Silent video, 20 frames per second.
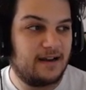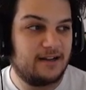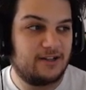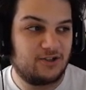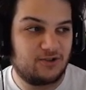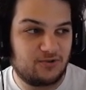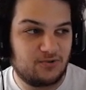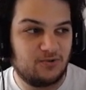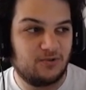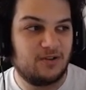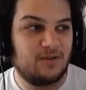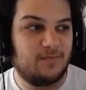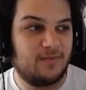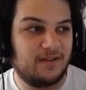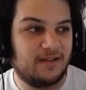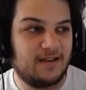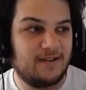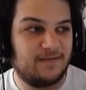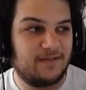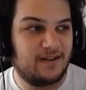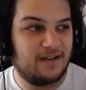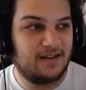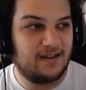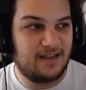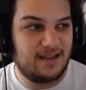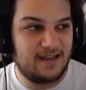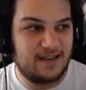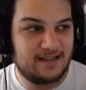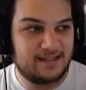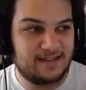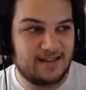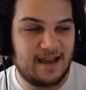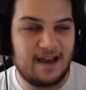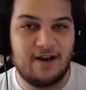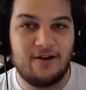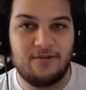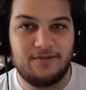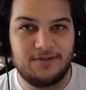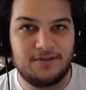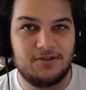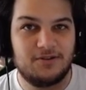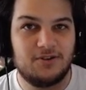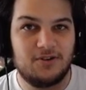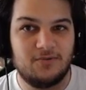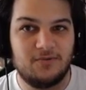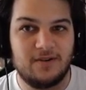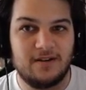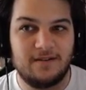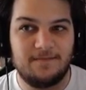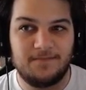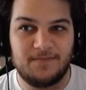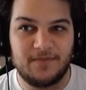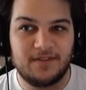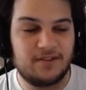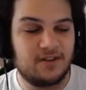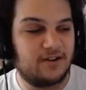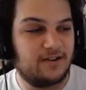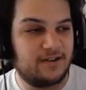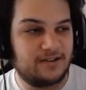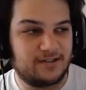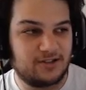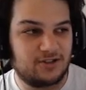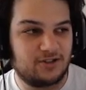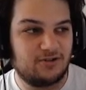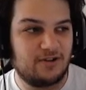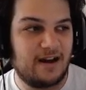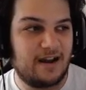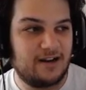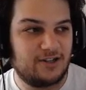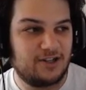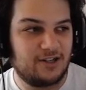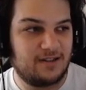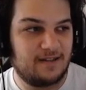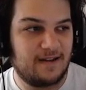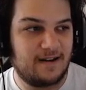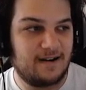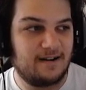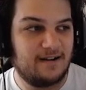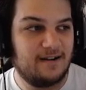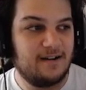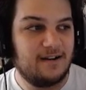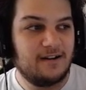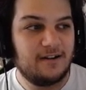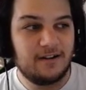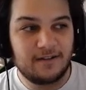I truly believe it. He has the health to do it. There is the strategy there.